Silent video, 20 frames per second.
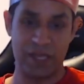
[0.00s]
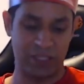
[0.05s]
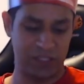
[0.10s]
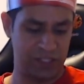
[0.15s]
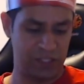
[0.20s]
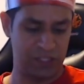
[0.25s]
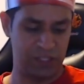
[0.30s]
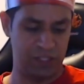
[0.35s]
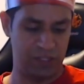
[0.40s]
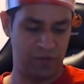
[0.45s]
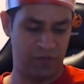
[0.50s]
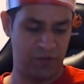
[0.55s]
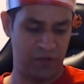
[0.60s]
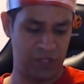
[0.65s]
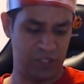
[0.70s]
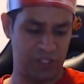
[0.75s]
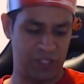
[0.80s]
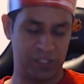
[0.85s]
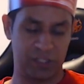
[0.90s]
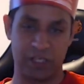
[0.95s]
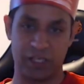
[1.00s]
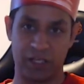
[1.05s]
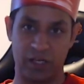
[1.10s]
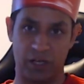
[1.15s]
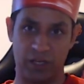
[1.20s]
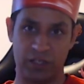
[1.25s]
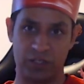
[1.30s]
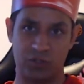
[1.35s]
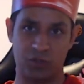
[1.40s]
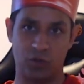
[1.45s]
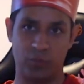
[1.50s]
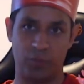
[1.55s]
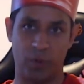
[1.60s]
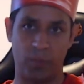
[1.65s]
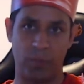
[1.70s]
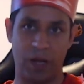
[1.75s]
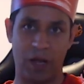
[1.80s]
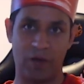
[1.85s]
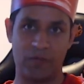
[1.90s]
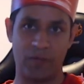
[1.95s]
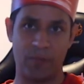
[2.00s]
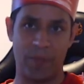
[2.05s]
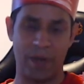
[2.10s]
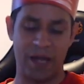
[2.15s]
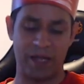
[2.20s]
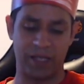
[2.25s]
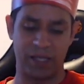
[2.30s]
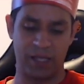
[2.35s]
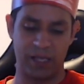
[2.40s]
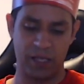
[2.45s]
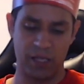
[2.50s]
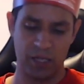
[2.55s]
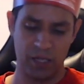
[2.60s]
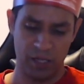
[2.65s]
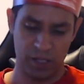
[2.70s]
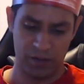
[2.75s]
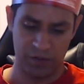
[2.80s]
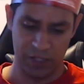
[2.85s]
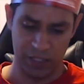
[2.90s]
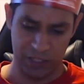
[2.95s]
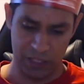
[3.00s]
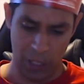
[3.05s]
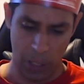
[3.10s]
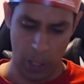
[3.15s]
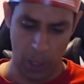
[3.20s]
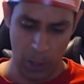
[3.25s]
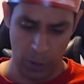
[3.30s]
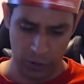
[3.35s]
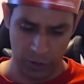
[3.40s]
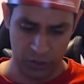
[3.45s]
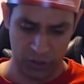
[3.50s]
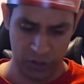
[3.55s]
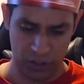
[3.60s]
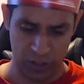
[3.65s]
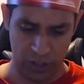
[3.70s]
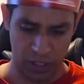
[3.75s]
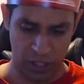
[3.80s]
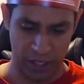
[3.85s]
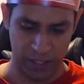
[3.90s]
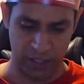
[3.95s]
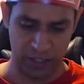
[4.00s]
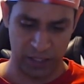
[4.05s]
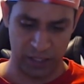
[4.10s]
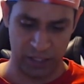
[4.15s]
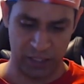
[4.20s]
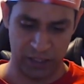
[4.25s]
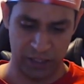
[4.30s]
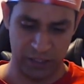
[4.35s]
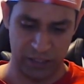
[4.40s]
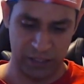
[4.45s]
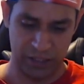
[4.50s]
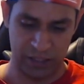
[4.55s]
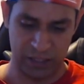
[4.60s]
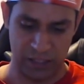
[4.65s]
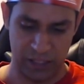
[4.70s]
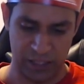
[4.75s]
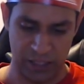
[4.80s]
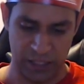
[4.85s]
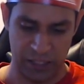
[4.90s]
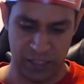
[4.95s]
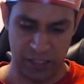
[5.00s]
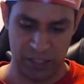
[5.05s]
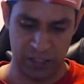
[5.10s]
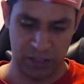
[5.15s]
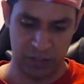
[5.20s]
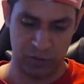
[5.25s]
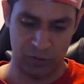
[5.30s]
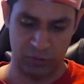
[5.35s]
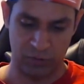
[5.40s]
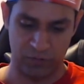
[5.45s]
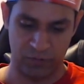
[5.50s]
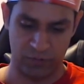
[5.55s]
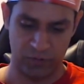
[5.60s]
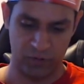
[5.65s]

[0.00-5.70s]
is the first thing that I saw pop out of the packet. This looks like it is the sort of